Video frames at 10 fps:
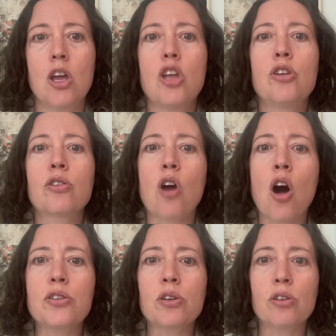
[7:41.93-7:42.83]
You can
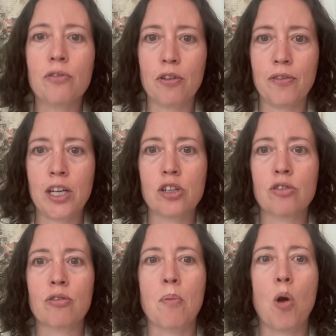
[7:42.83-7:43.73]
also look for figures
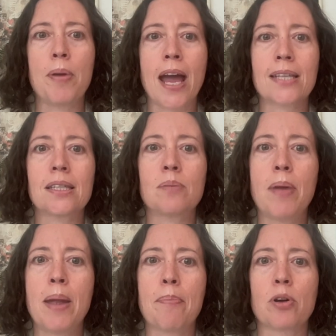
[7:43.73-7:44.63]
from open access
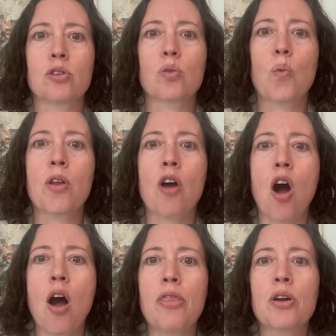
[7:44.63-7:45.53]
papers where the
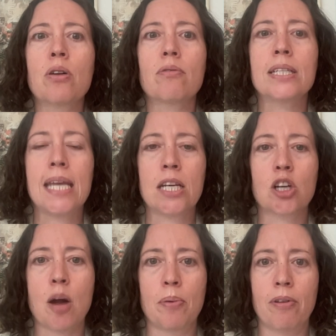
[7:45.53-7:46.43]
author retained
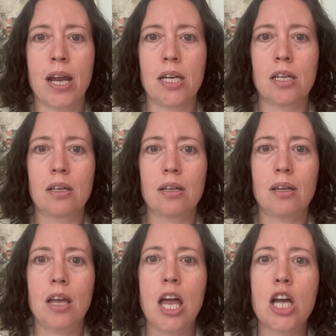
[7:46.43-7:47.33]
copyright.
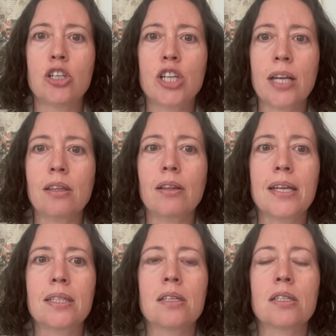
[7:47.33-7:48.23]
Check the
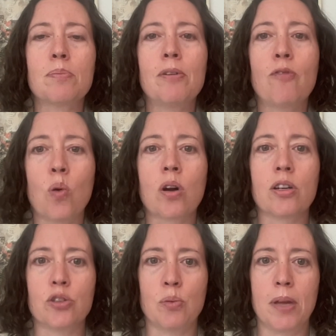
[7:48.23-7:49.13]
license before
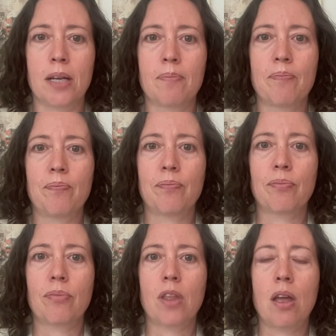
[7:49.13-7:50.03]
assuming.
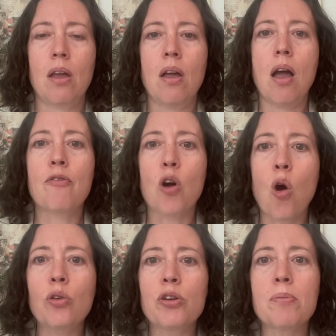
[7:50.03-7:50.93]
And for
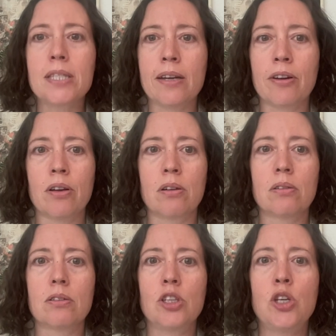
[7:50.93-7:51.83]
older material,
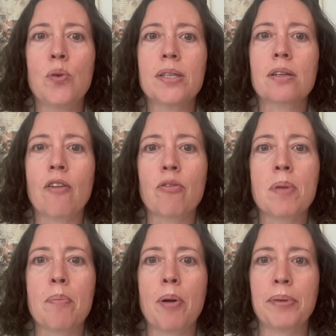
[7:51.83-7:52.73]
U.S.
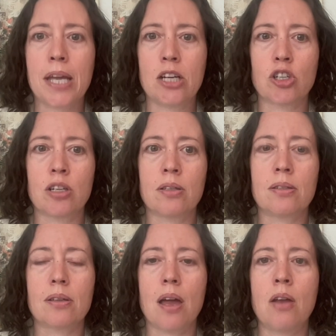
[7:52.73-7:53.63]
government
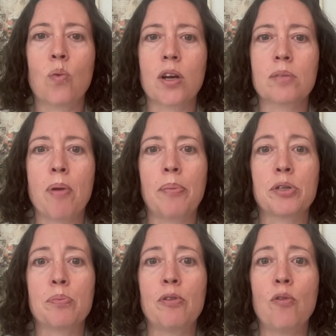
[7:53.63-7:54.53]
publications and works
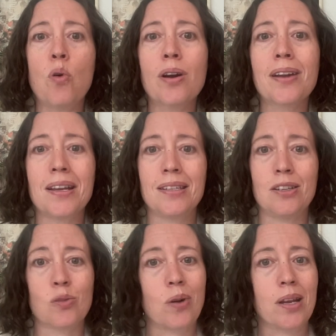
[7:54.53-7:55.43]
published before
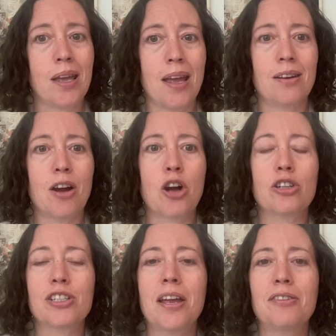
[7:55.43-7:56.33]
1928 are
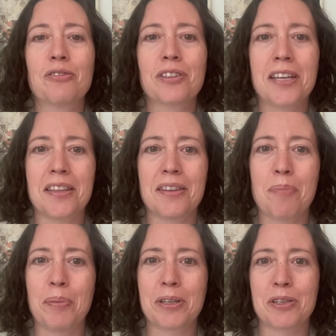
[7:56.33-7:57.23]
generally in the
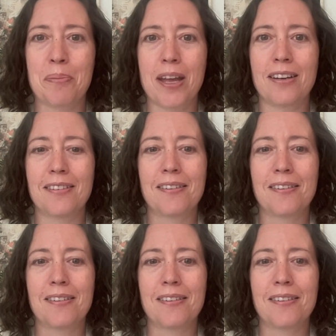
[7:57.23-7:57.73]
public domain,